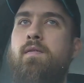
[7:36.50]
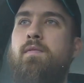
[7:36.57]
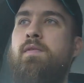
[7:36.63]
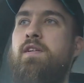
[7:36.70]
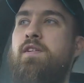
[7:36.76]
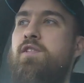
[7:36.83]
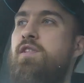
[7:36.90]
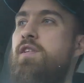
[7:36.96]

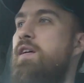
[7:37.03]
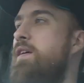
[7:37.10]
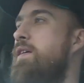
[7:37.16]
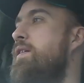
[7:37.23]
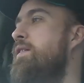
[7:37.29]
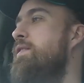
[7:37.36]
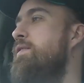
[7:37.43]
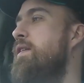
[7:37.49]
which
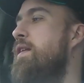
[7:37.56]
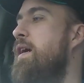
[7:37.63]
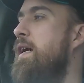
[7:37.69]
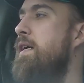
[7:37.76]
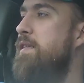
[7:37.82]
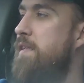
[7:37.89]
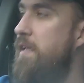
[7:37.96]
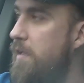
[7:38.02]
is the
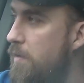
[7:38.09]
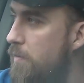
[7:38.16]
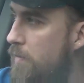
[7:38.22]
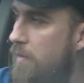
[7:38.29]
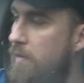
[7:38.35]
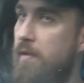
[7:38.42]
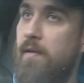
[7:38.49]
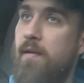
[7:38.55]
last thing you
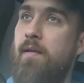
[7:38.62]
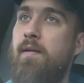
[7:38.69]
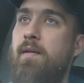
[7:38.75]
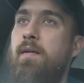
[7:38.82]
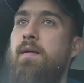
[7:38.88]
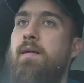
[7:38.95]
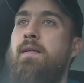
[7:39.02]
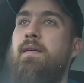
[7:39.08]
want,
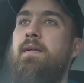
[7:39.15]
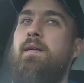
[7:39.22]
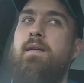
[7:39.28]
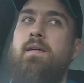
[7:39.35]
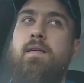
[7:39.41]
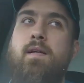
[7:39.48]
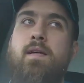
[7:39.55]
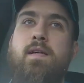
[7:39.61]

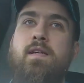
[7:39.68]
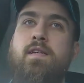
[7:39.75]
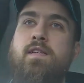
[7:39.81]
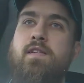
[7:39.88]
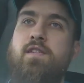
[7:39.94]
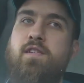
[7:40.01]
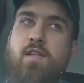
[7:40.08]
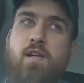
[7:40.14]

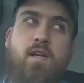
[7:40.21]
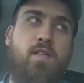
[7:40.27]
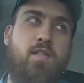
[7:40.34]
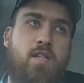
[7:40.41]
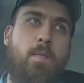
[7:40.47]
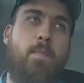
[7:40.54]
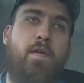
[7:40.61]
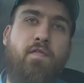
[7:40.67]
is a
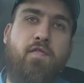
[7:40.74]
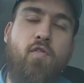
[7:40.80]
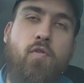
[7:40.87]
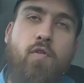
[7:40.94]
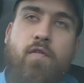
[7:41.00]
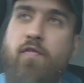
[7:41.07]
slippy floor